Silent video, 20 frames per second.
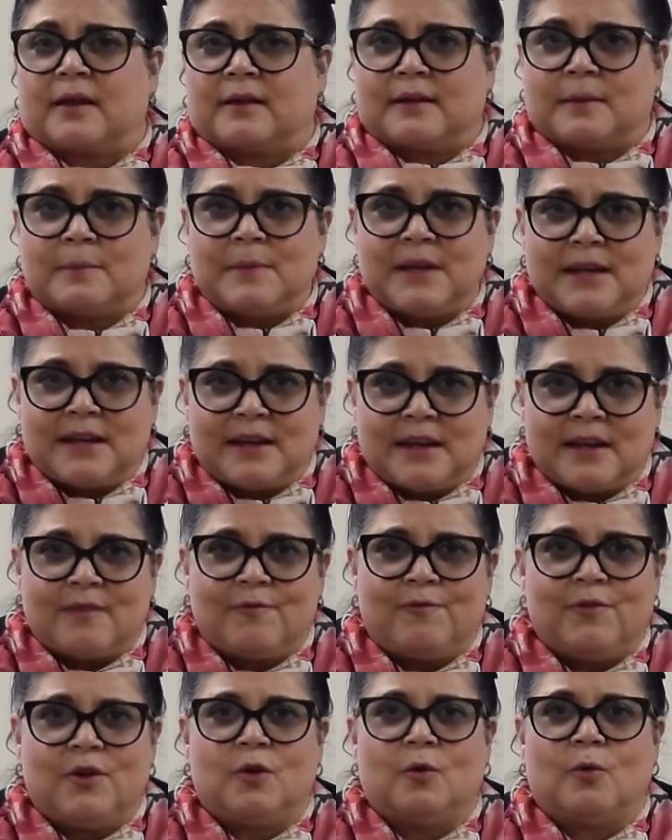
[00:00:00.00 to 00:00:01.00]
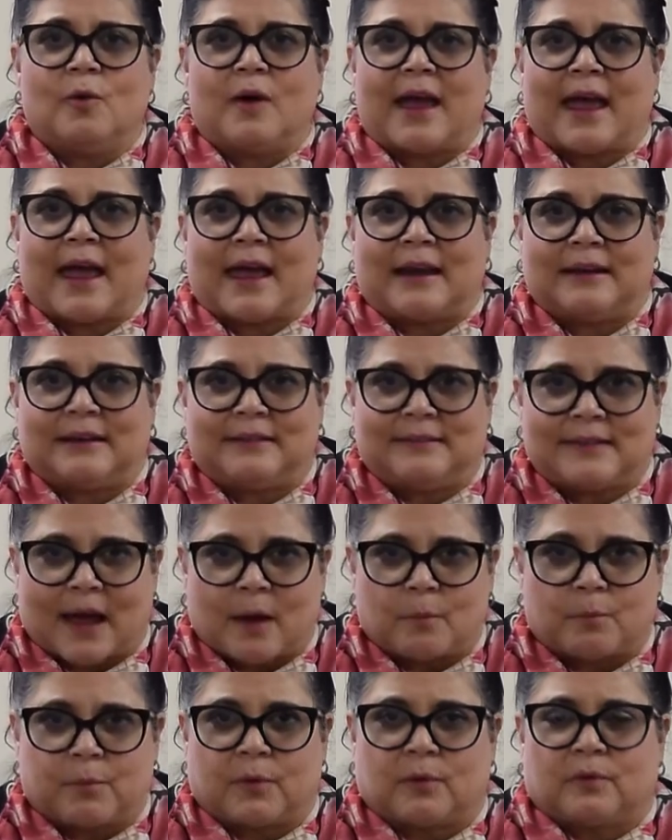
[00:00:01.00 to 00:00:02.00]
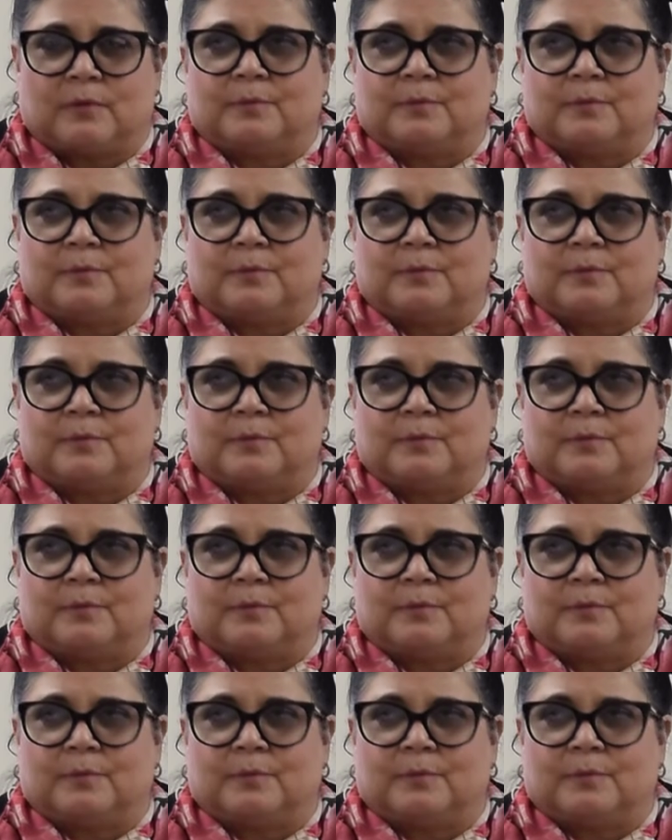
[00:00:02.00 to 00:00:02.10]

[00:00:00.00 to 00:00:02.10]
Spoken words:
Let me give you an example.